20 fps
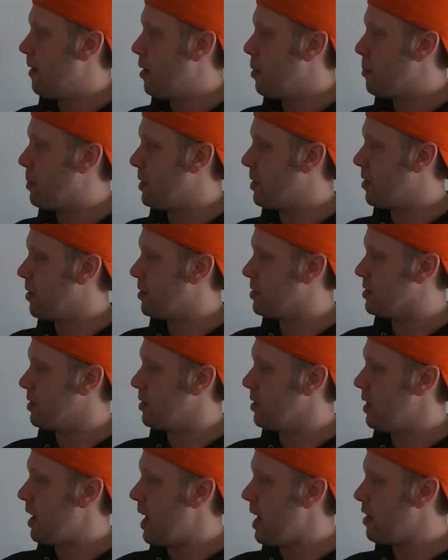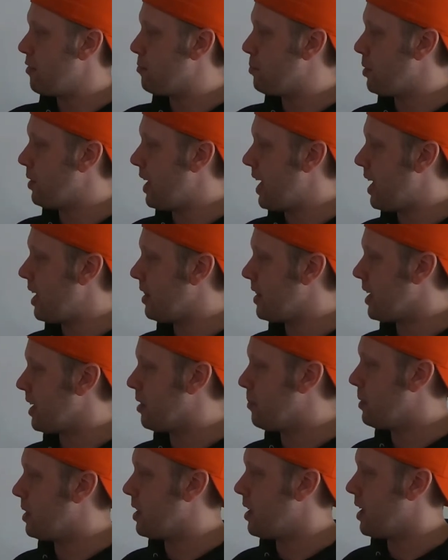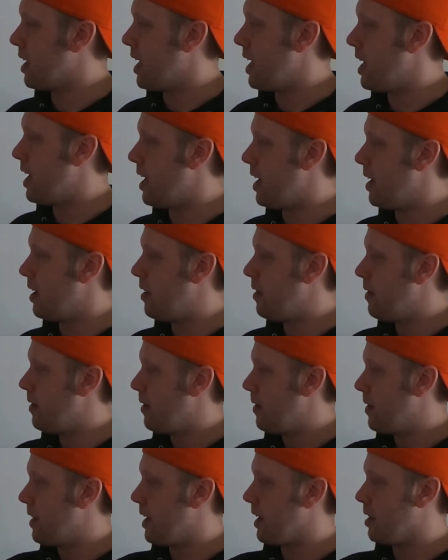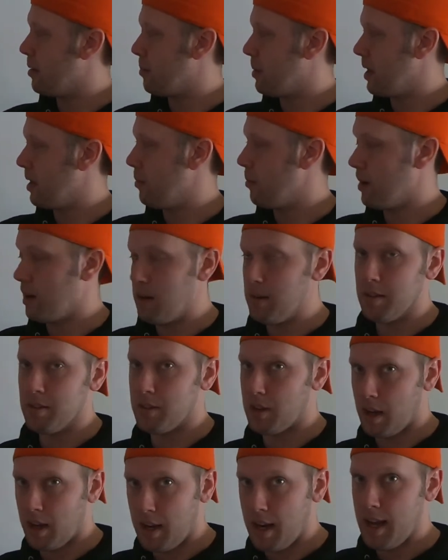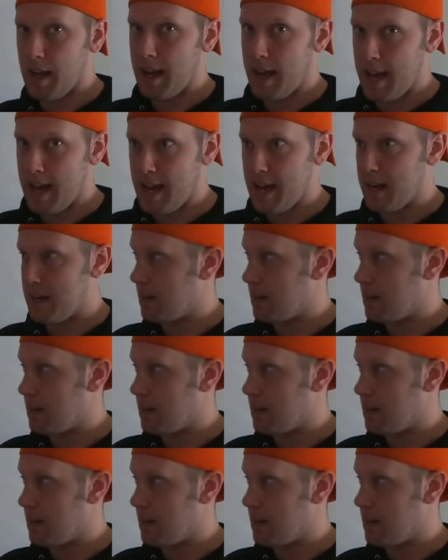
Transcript: But there is a lot of planning that can be done ahead that can be, well, done ahead.